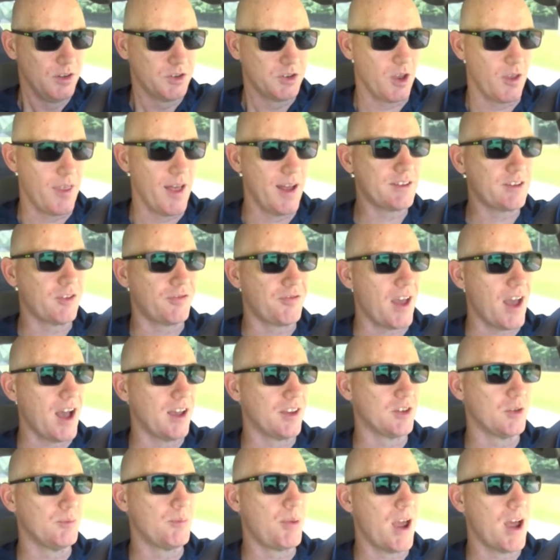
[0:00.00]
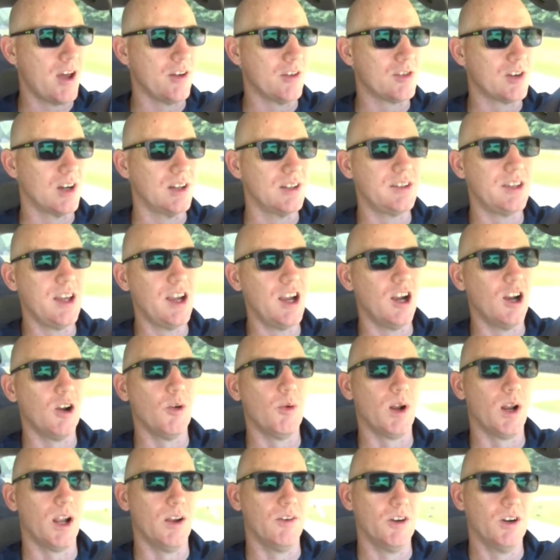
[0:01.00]
So that's a thousand pounds right there or
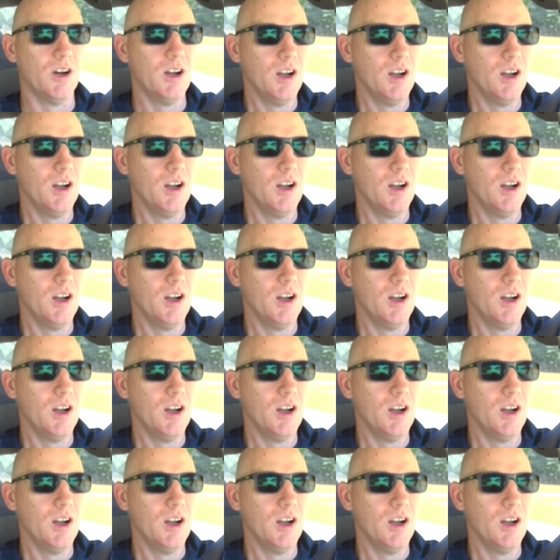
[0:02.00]
whatever.